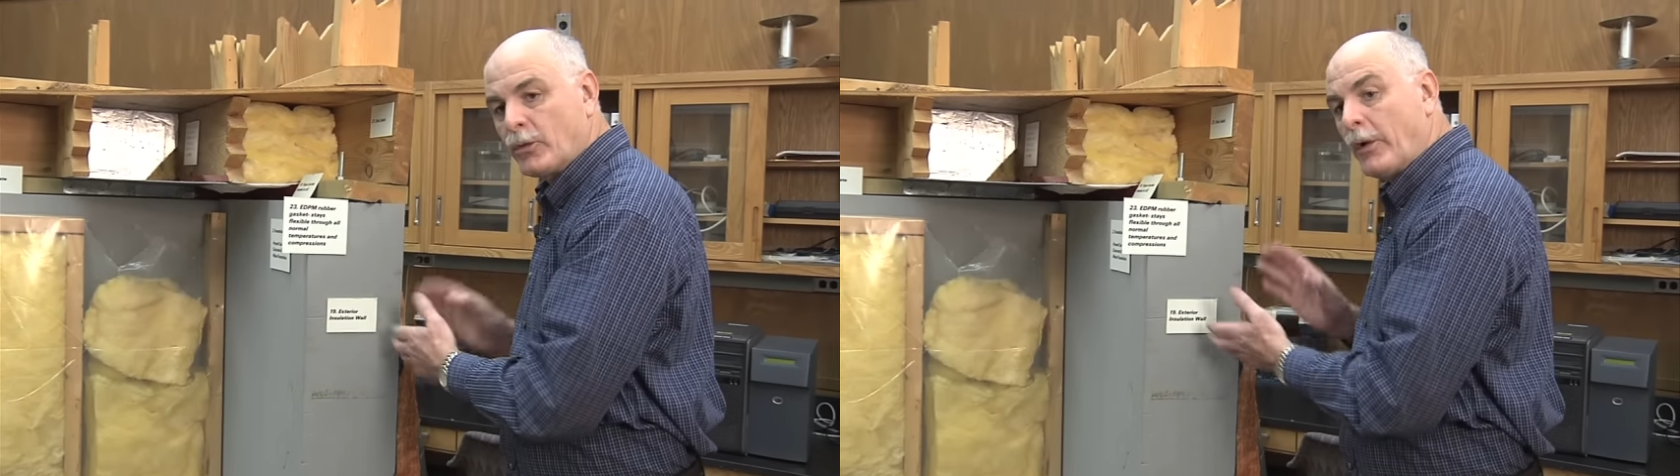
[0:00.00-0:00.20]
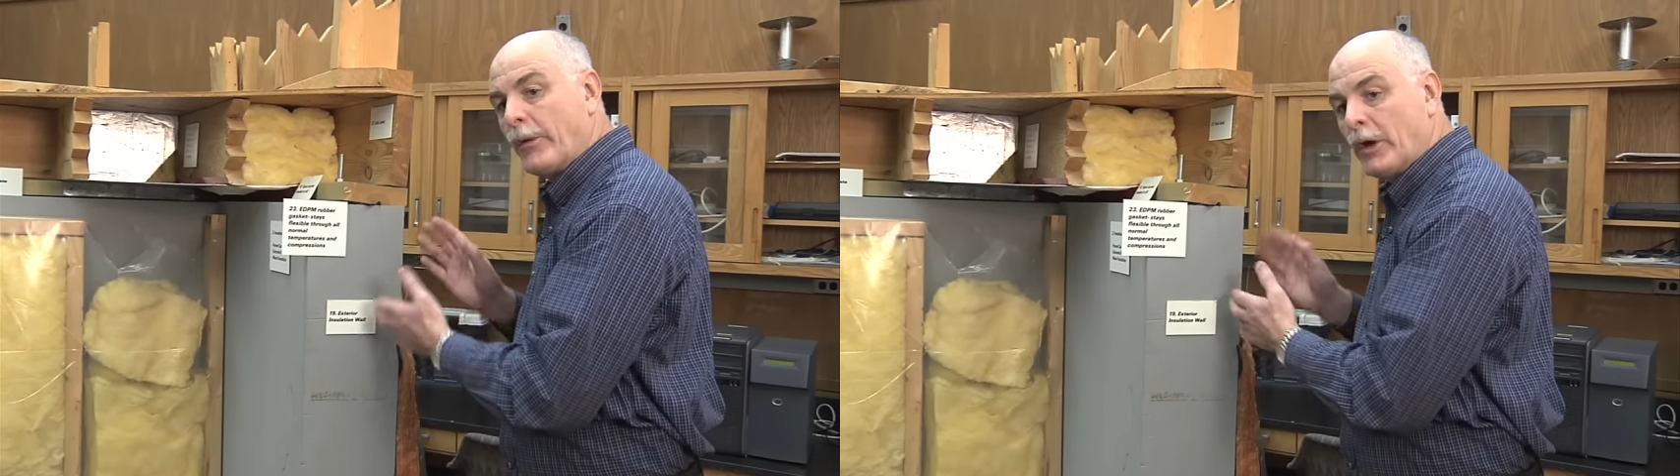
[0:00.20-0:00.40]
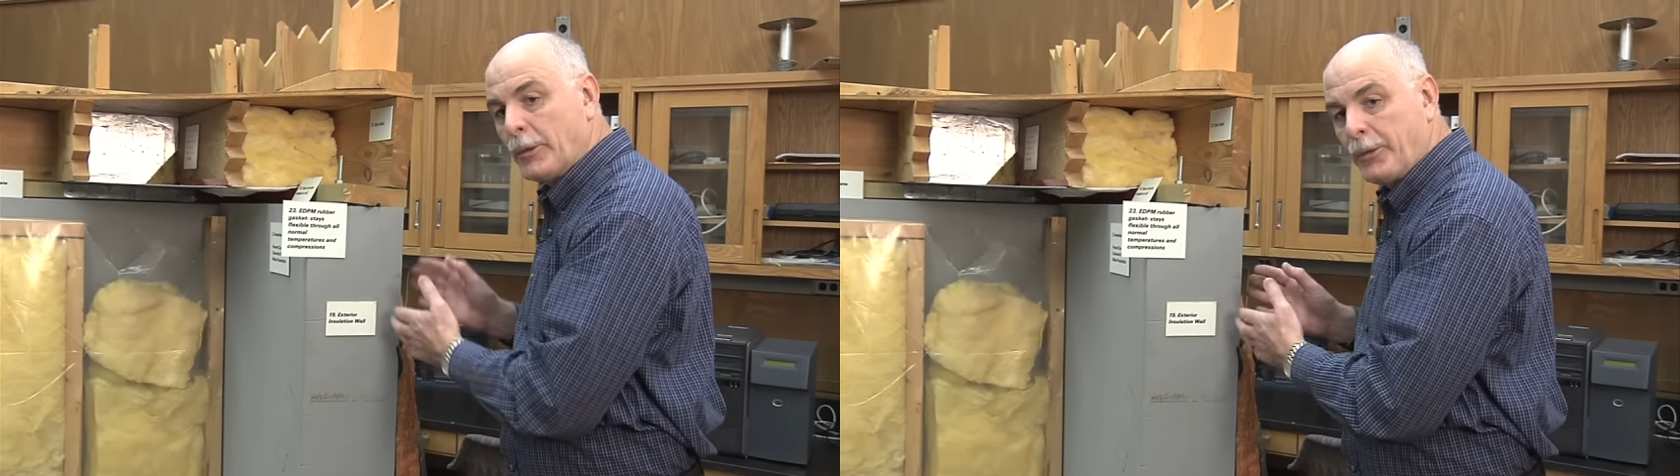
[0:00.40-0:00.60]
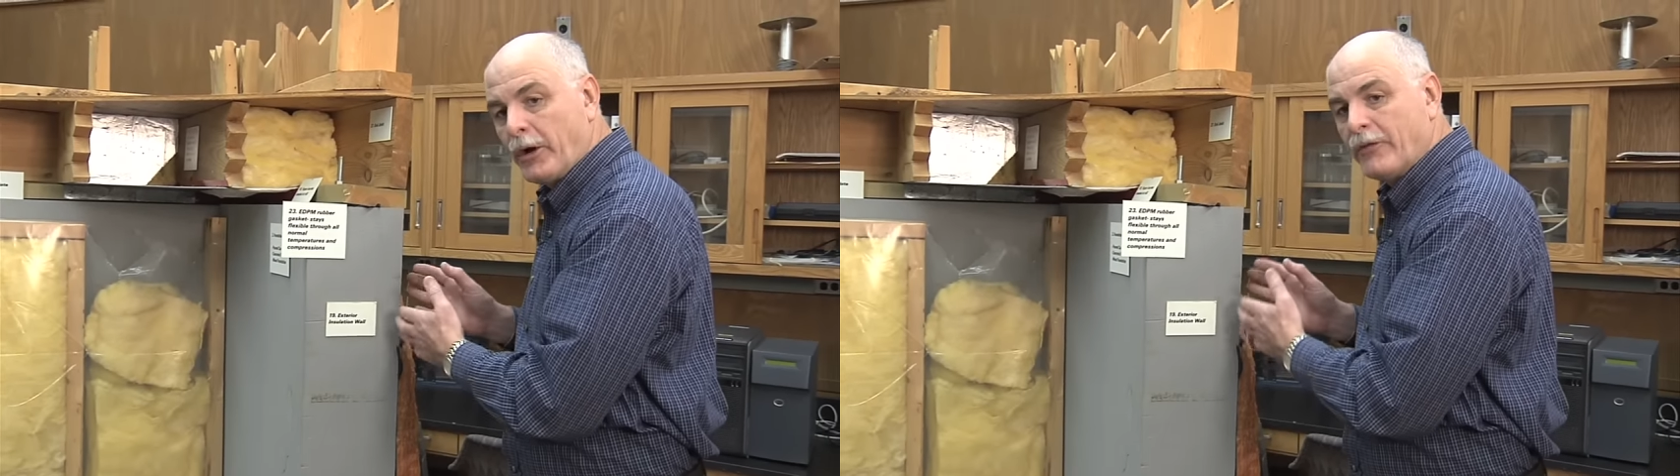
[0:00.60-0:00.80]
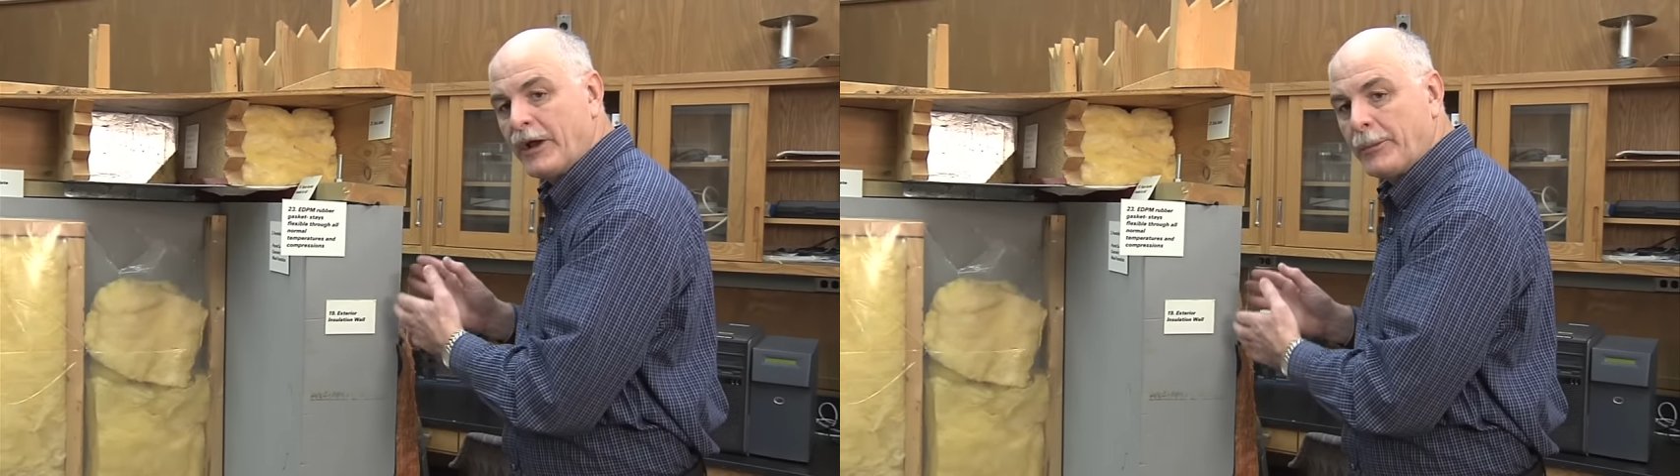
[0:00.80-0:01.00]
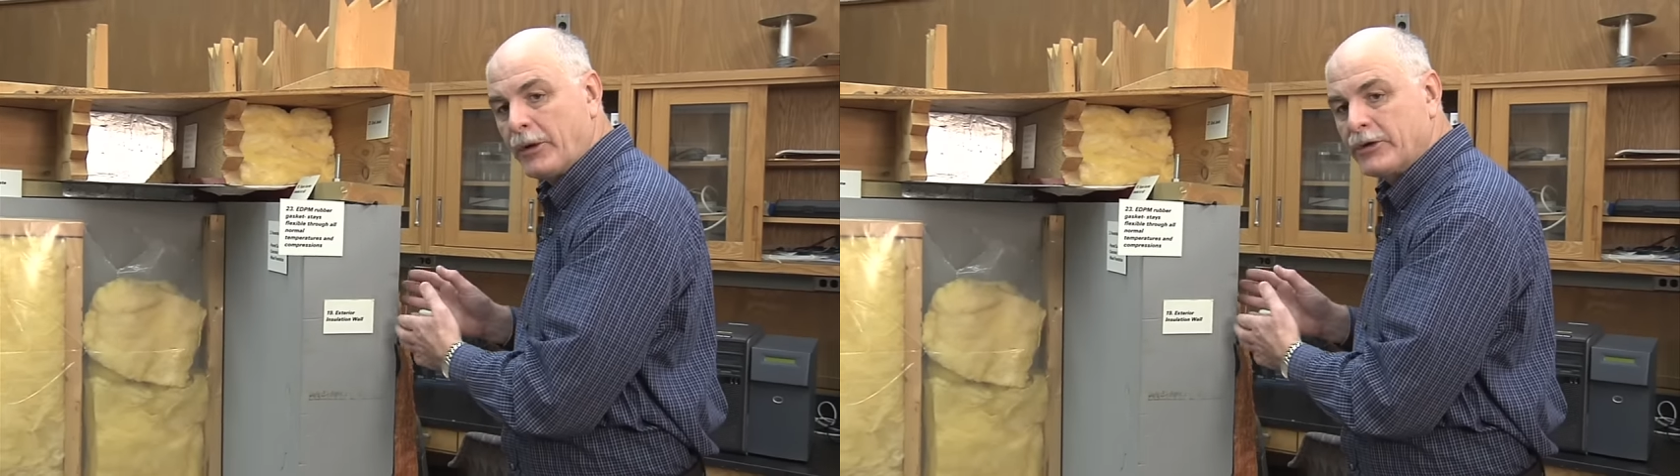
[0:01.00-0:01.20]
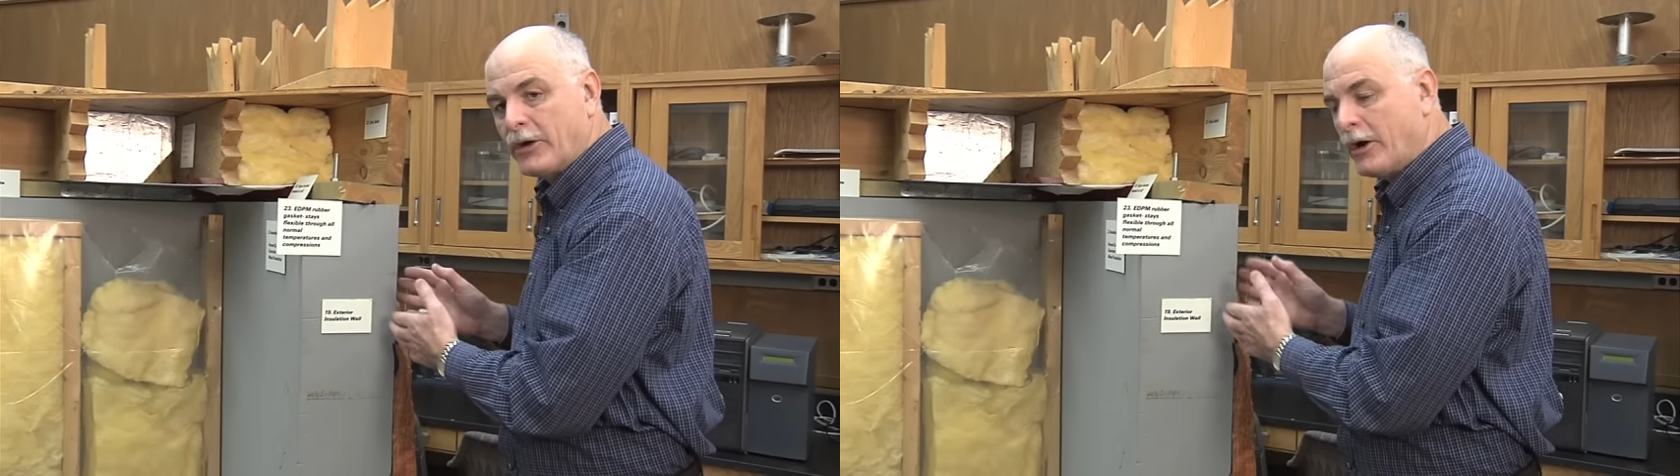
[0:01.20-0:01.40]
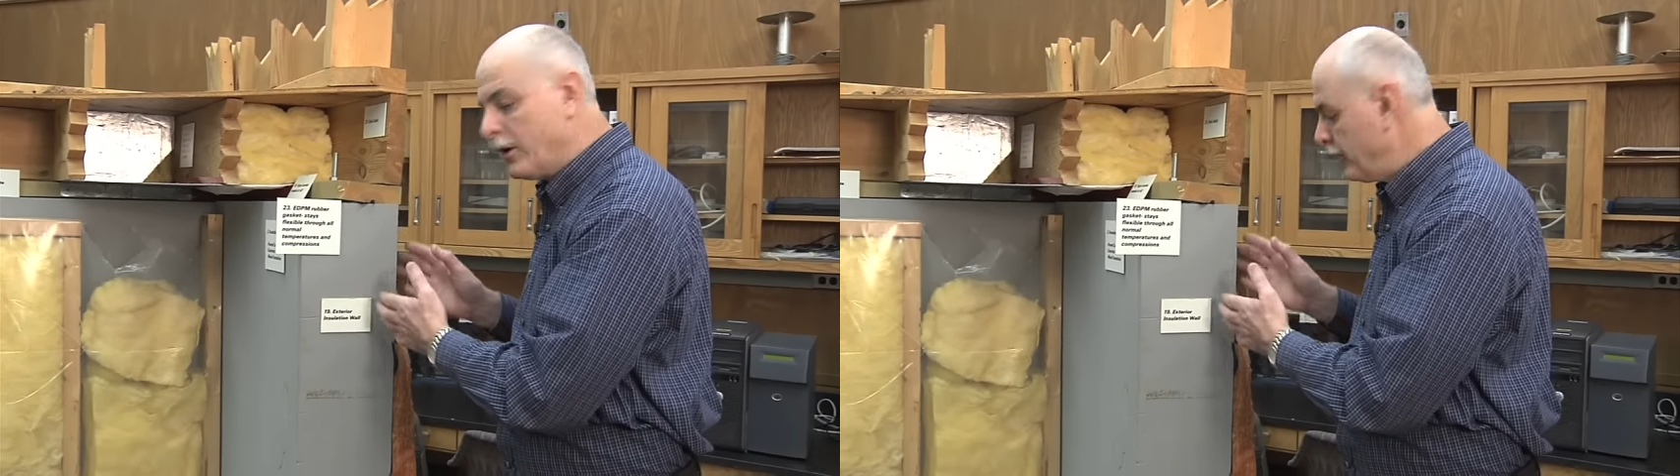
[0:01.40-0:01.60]
where we want to put our vapor
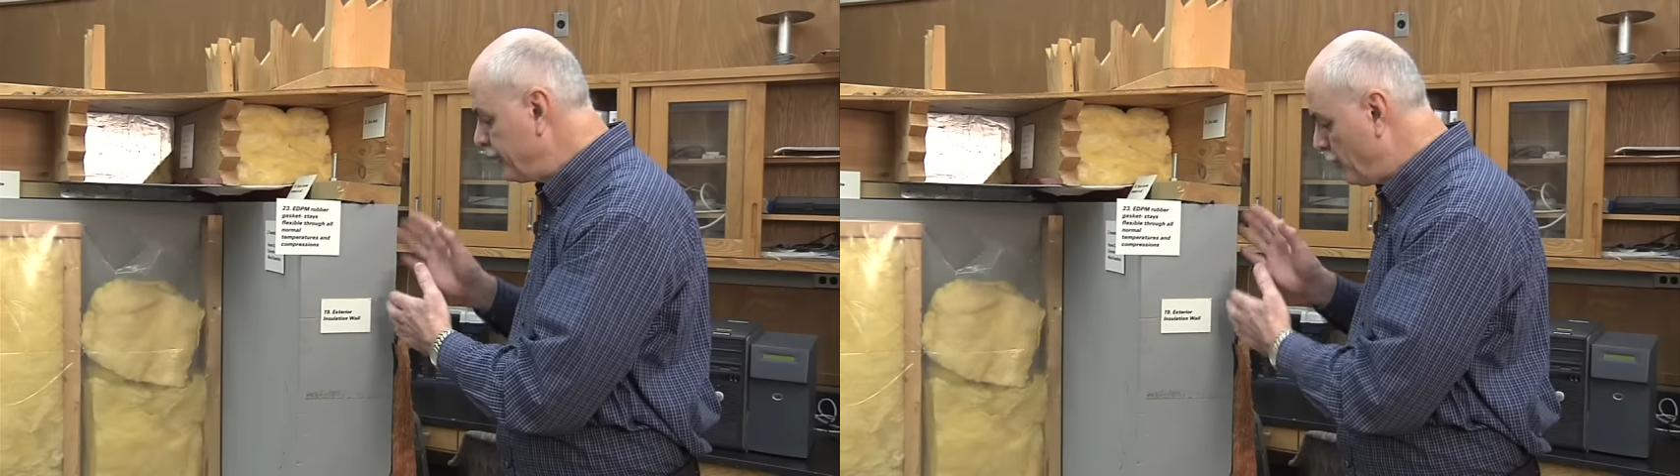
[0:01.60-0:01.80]
retarders